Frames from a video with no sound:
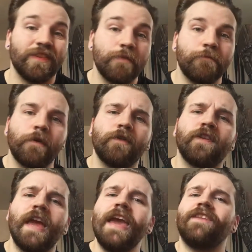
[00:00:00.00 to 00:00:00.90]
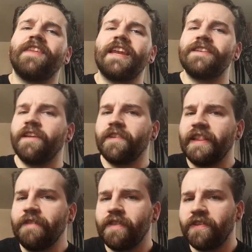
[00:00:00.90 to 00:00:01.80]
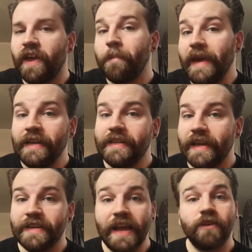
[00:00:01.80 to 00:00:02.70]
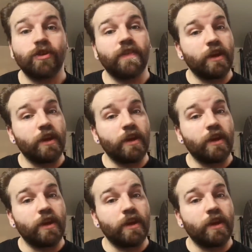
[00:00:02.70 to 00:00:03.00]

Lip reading: The first is that it doesn't leave the same indentation